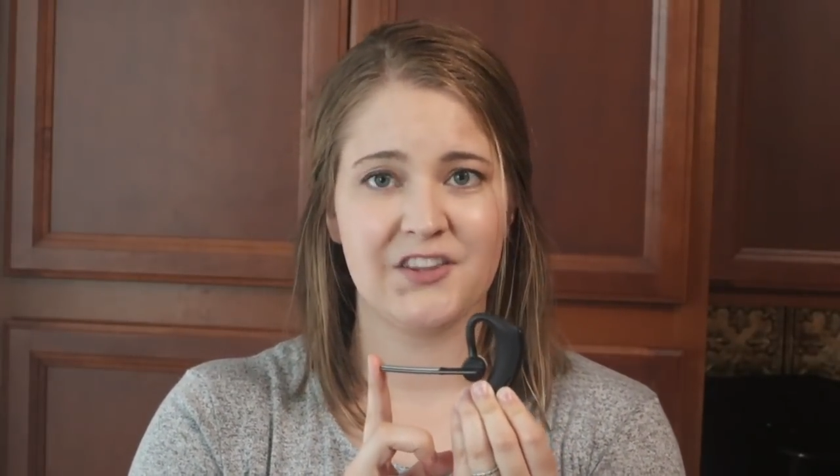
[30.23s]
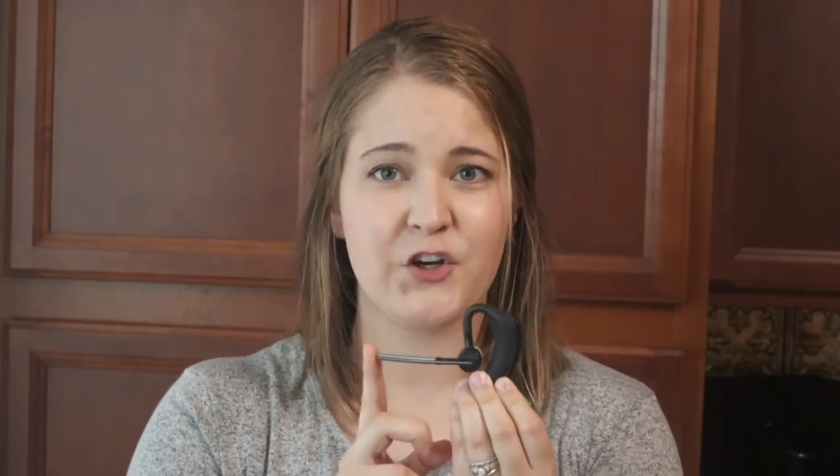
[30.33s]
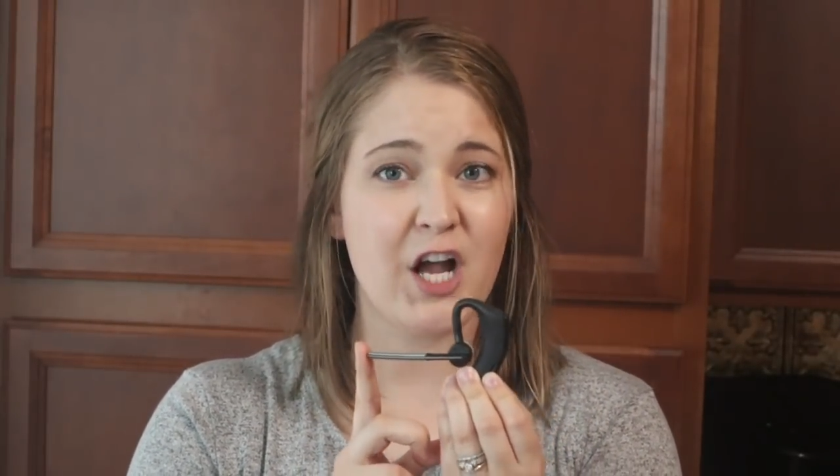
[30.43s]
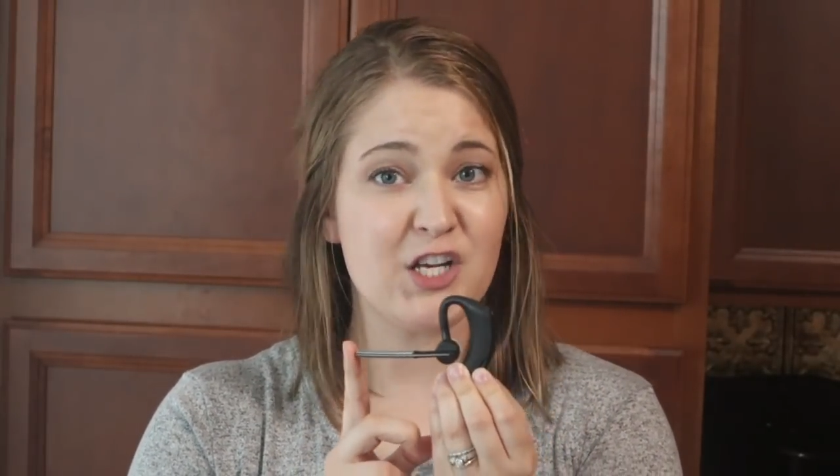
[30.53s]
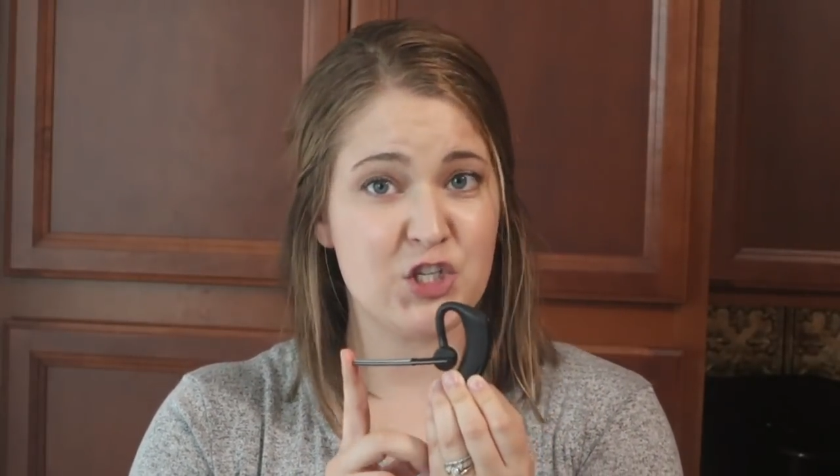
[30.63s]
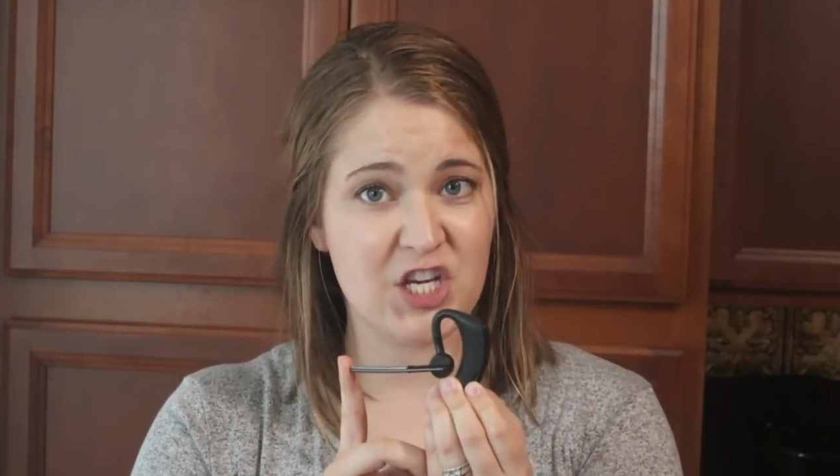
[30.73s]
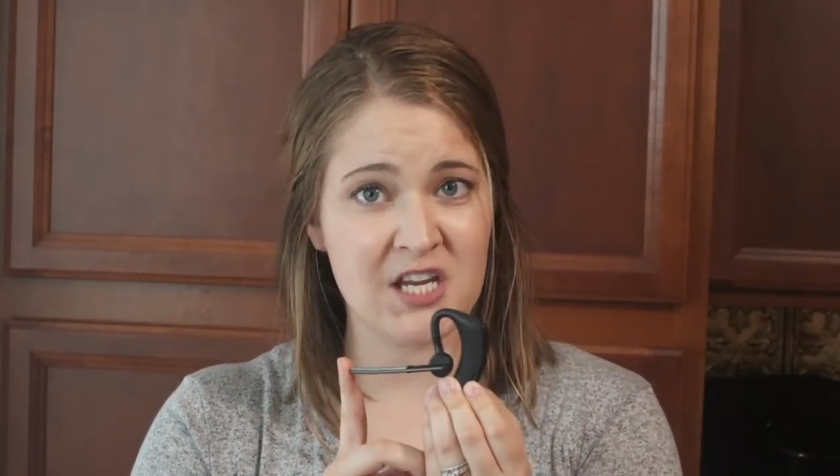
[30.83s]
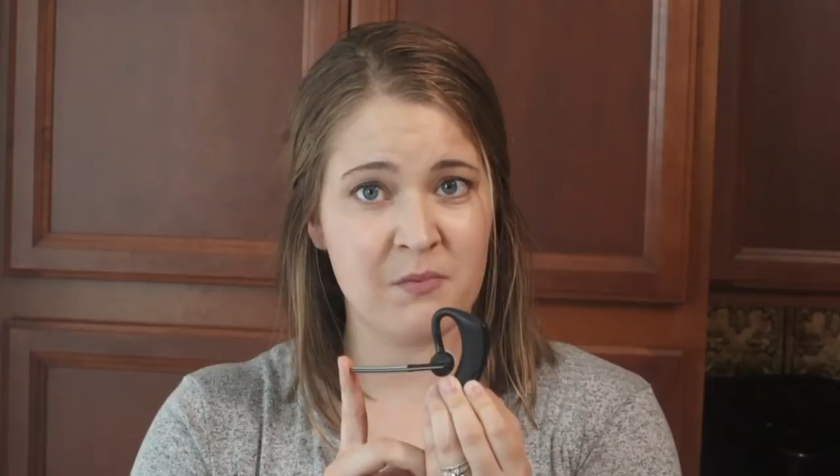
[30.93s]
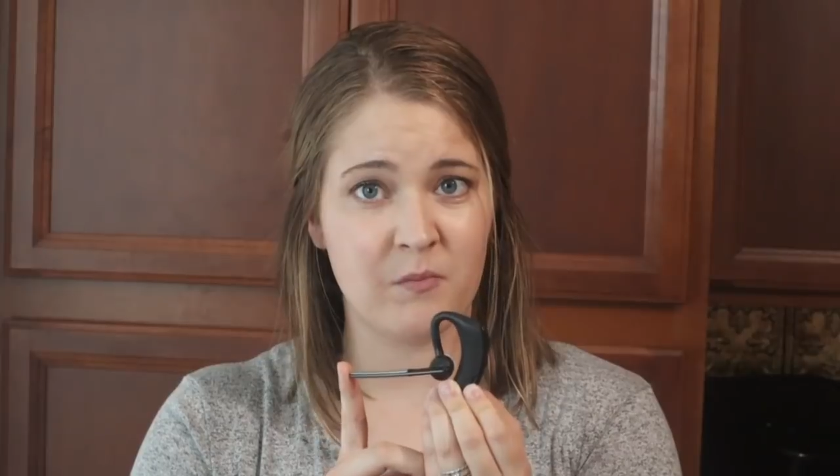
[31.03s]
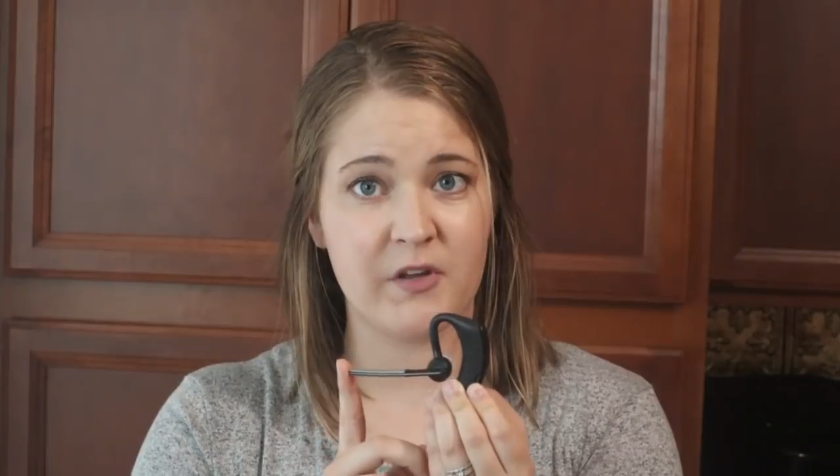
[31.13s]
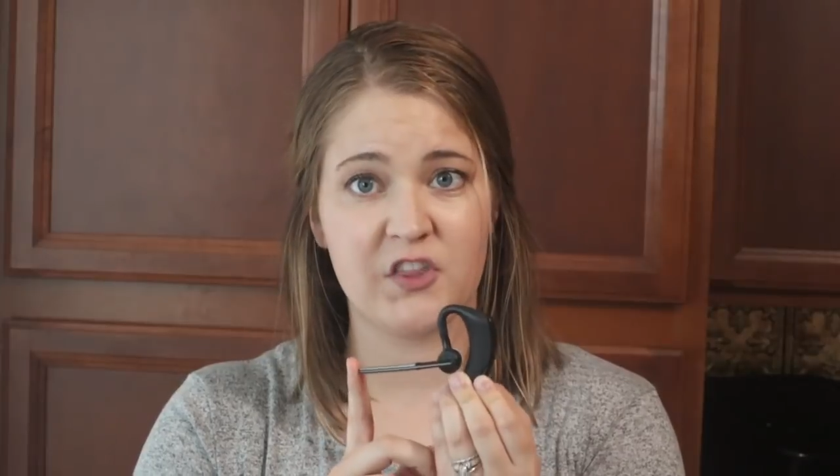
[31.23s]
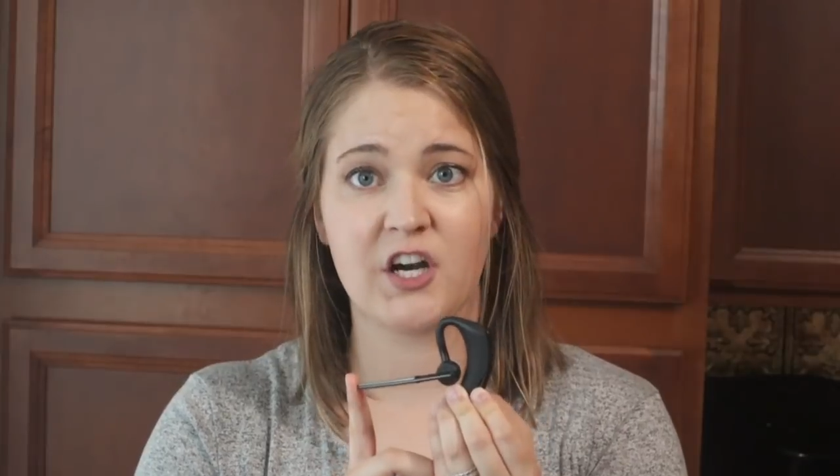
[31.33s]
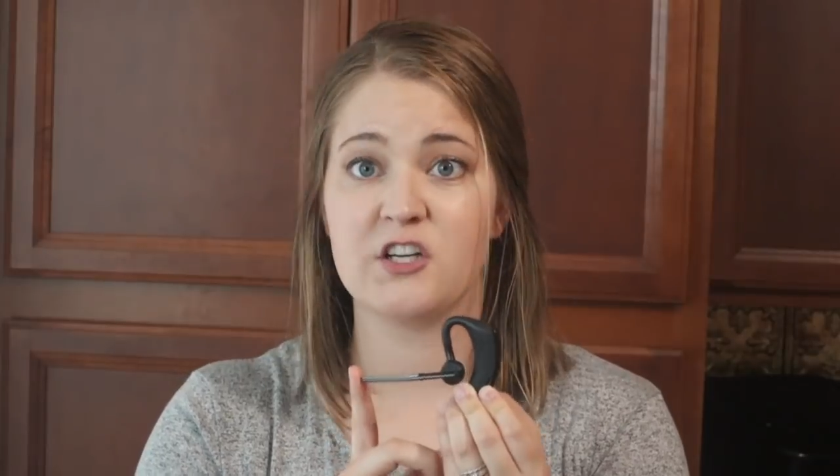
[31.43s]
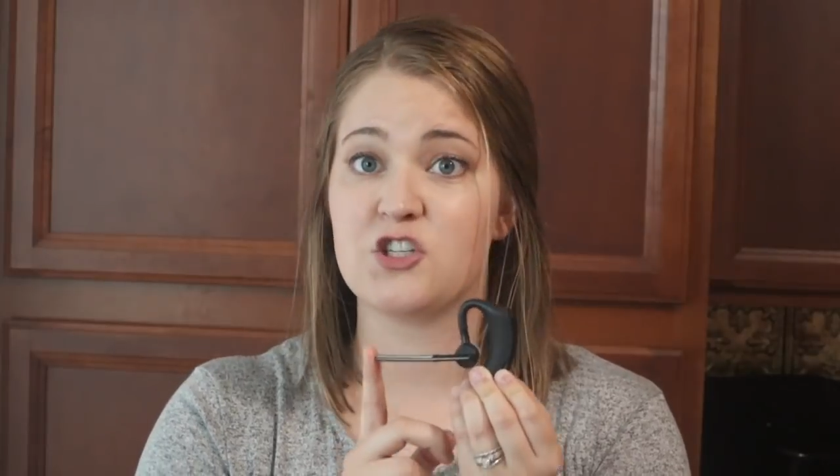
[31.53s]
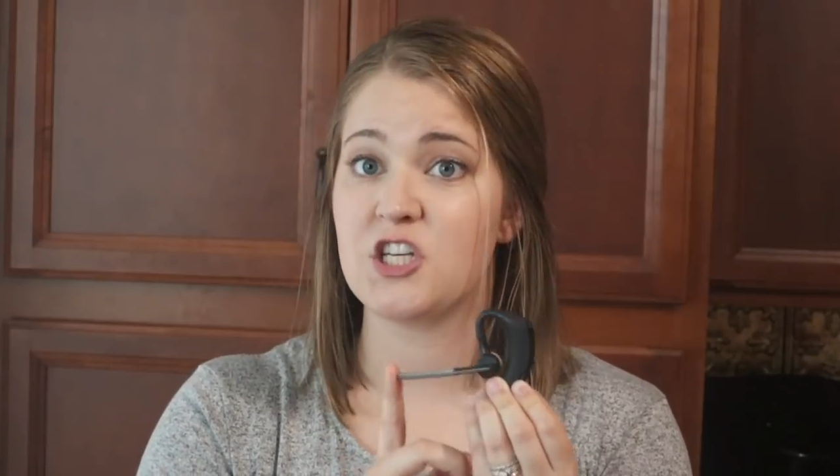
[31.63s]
They're not cheap, but they're a